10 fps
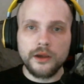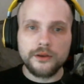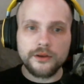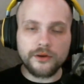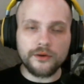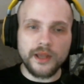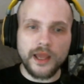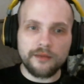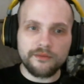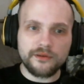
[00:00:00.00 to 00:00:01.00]
You're going to
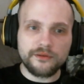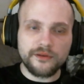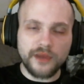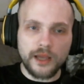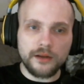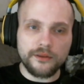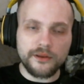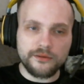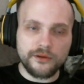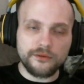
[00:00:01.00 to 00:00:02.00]
have this channel
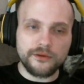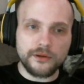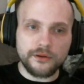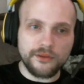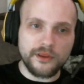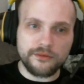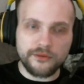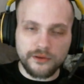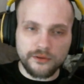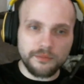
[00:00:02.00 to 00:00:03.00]
that shows you can do this,
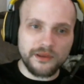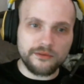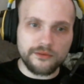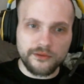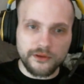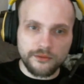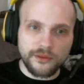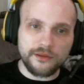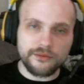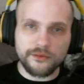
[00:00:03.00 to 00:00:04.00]
you can do business, you can do
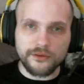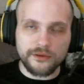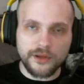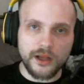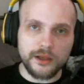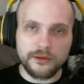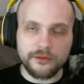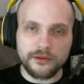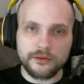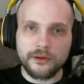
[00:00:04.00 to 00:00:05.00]
this, you can talk, you
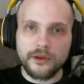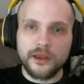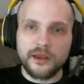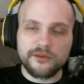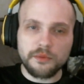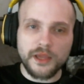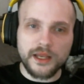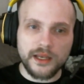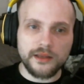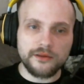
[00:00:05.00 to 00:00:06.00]
can explain
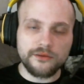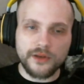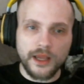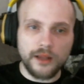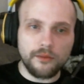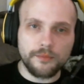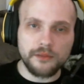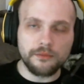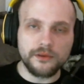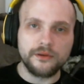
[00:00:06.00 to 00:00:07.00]
ideas, you can help
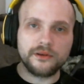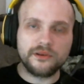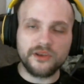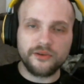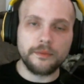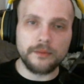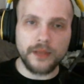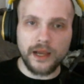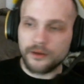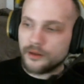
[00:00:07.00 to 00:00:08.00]
people, you can teach people
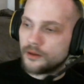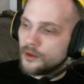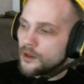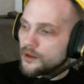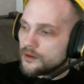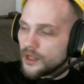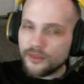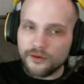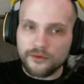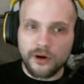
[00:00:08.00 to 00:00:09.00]
how to take
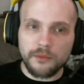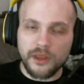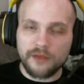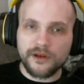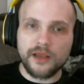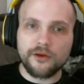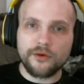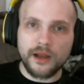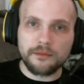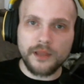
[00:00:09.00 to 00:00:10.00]
their normal everyday
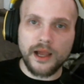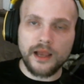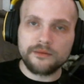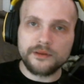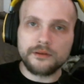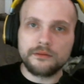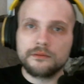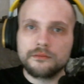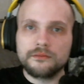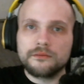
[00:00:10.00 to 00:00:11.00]
crap lives and
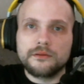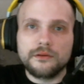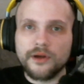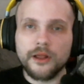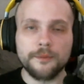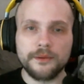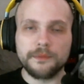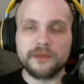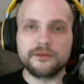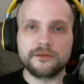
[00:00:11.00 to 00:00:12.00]
develop a
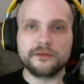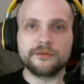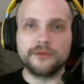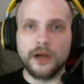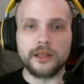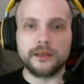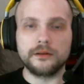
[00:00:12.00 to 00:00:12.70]
business that's fun,